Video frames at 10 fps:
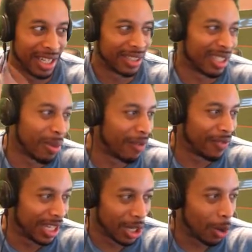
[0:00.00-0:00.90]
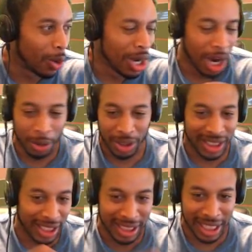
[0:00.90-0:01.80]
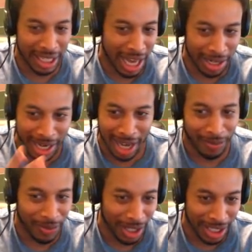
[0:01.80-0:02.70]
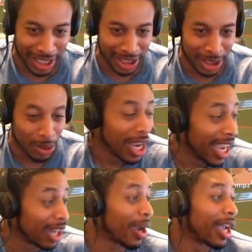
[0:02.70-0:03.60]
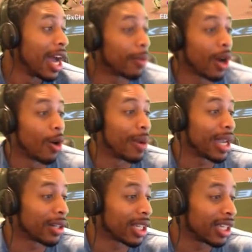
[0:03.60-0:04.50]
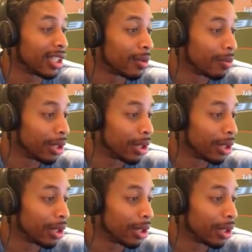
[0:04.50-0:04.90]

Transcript: even see my video on the six ten lockdown defender that can shoot. Anyway, I'm gone, man. Y'all take it easy.